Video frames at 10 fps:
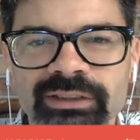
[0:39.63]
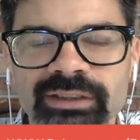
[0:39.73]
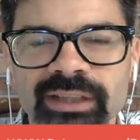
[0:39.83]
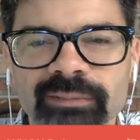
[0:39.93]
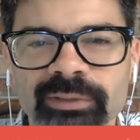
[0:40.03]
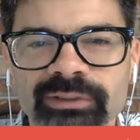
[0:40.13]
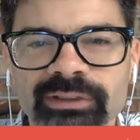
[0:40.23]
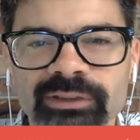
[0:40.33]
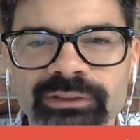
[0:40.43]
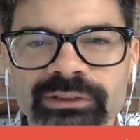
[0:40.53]
design build
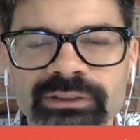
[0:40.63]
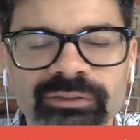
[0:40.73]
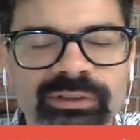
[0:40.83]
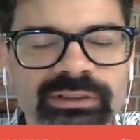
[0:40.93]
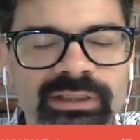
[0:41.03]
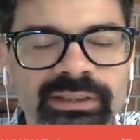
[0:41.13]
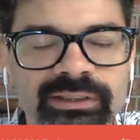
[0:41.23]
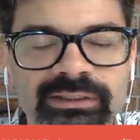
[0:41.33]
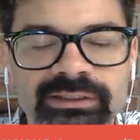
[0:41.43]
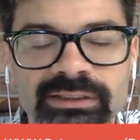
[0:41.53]
solutions for as
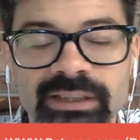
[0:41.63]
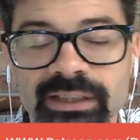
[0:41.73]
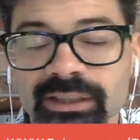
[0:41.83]
little as